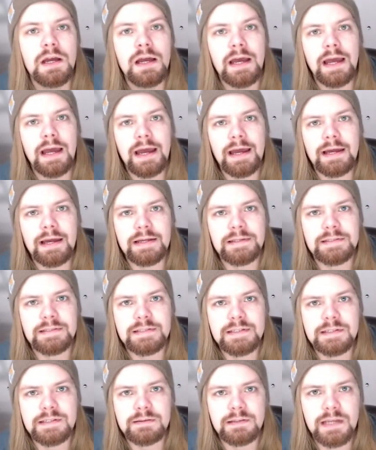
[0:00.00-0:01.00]

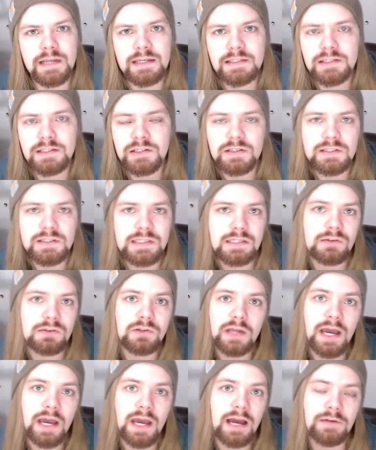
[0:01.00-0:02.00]
And that's a good skill
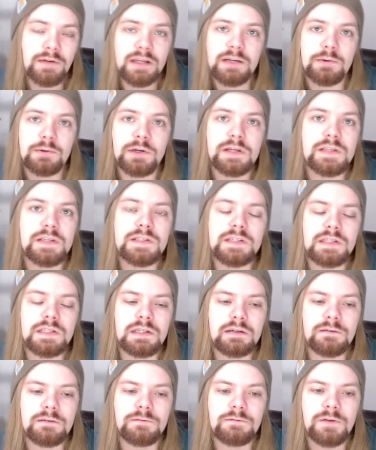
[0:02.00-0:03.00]
to have anyways.
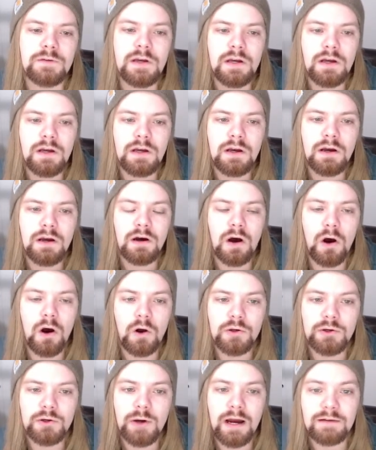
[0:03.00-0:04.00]
If
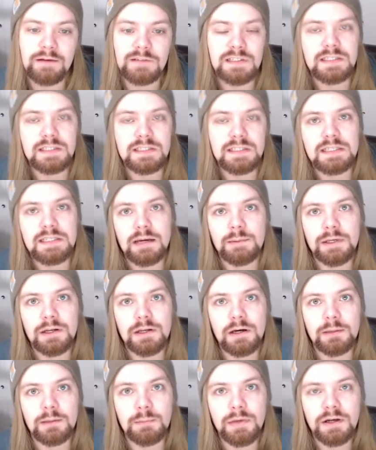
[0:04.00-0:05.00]
all you have is time and
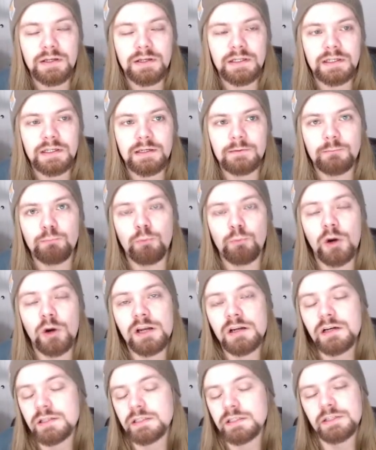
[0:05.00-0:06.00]
not money, why
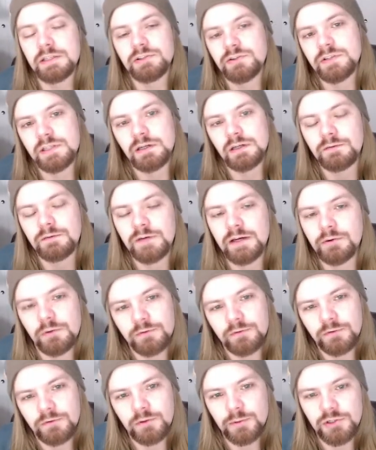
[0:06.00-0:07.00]
not teach yourself how to
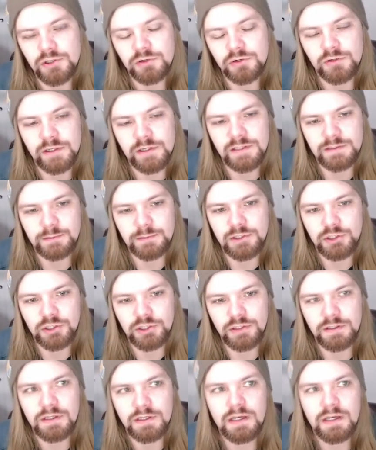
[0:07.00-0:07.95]
refurbish a transmission?